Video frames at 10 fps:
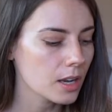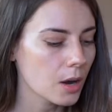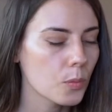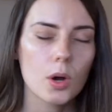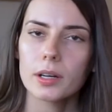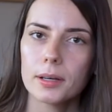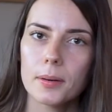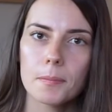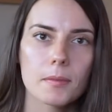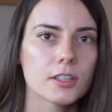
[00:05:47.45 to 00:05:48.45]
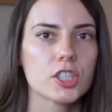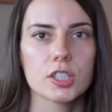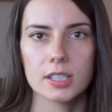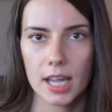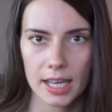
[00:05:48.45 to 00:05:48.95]
I want to
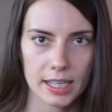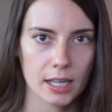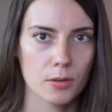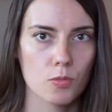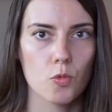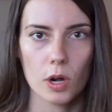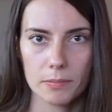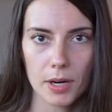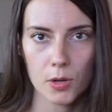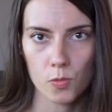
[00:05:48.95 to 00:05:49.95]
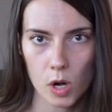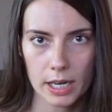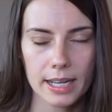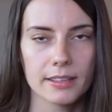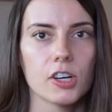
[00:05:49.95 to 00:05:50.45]
just take them one by
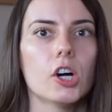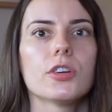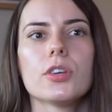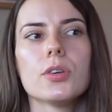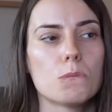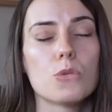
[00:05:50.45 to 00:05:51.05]
one and tell you